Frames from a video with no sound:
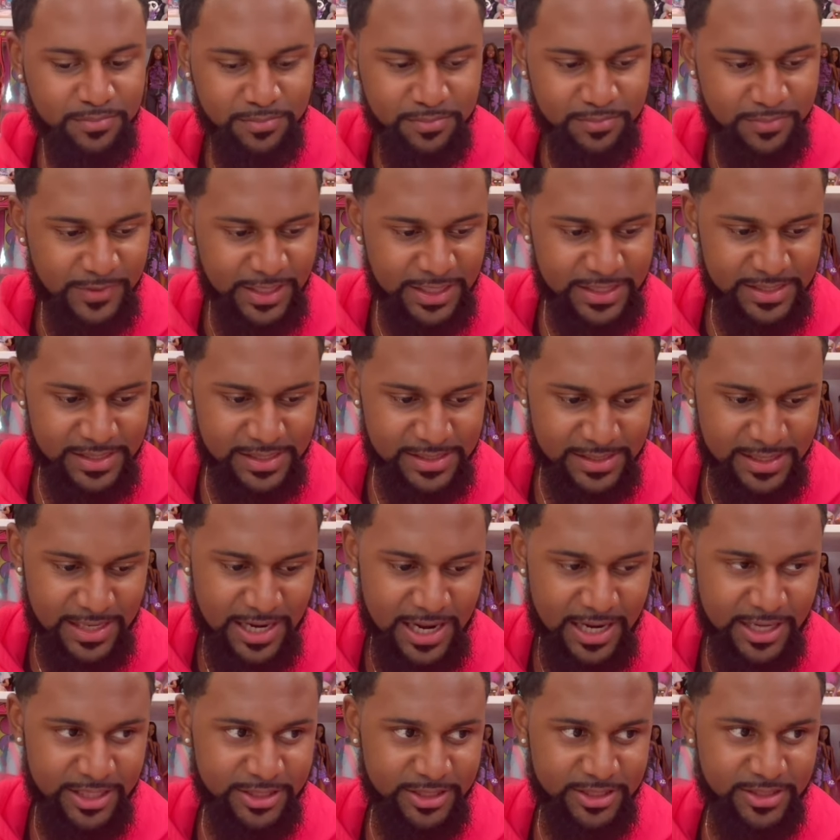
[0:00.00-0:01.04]
These is
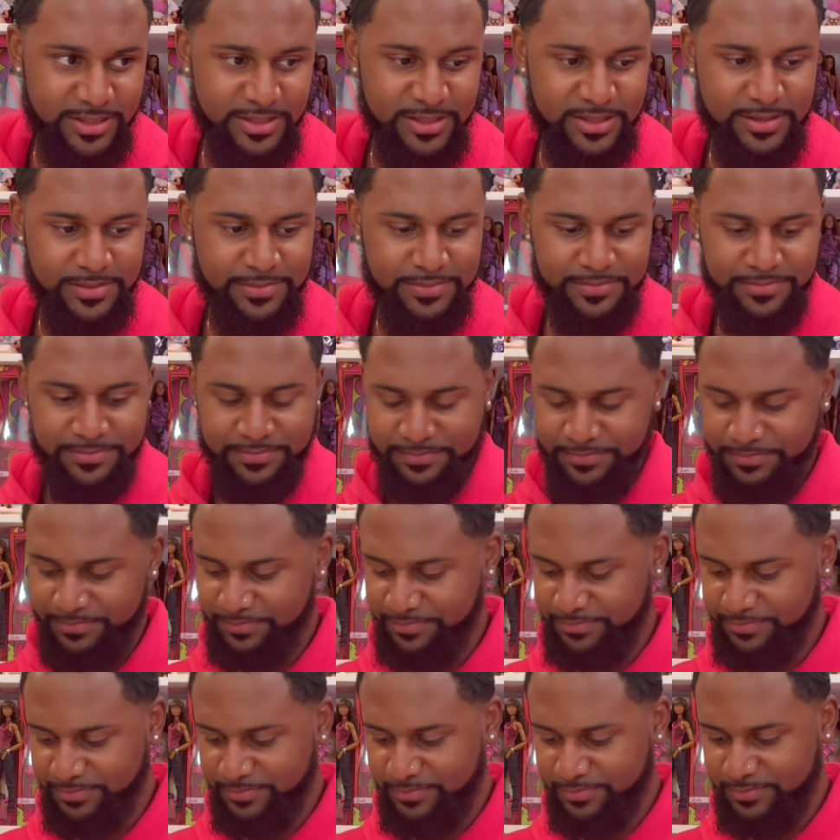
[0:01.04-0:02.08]
Naja's.
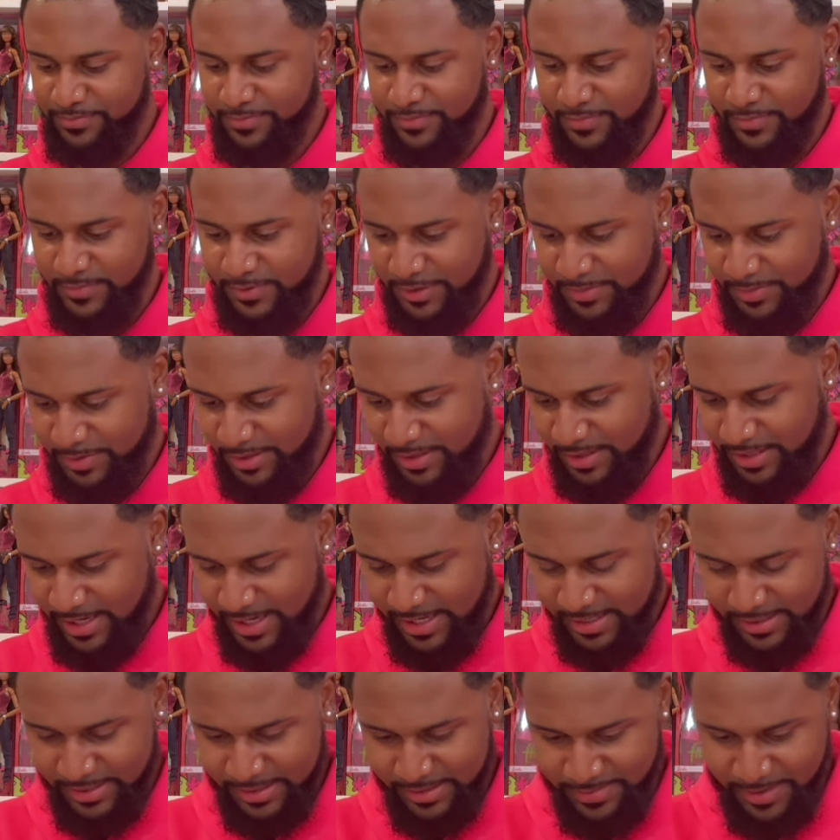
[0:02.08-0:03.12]
Let's put
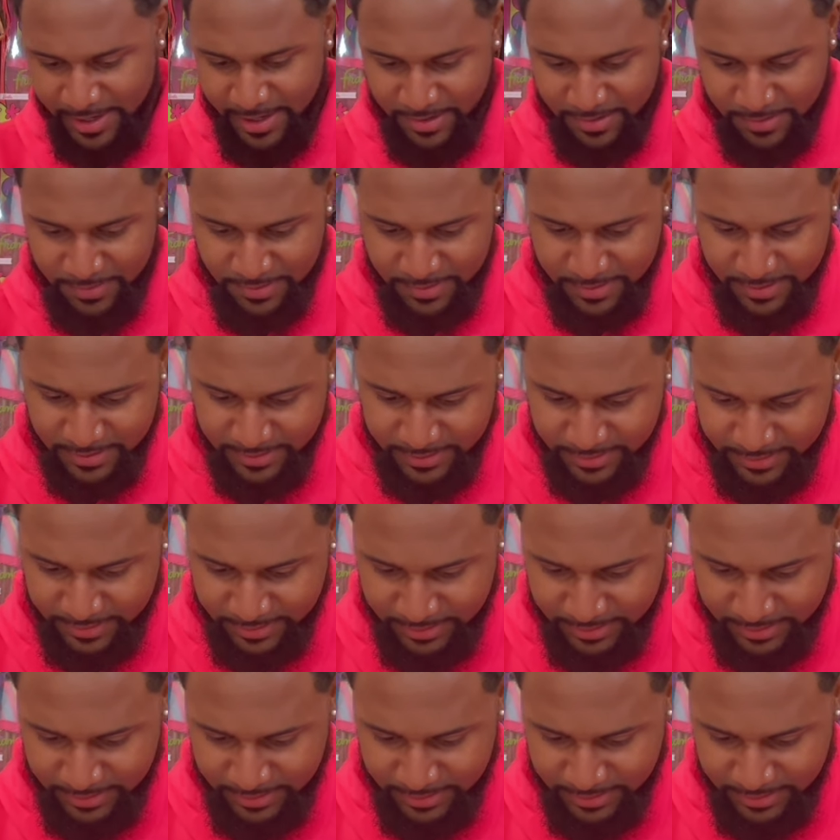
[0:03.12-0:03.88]
glasses back on.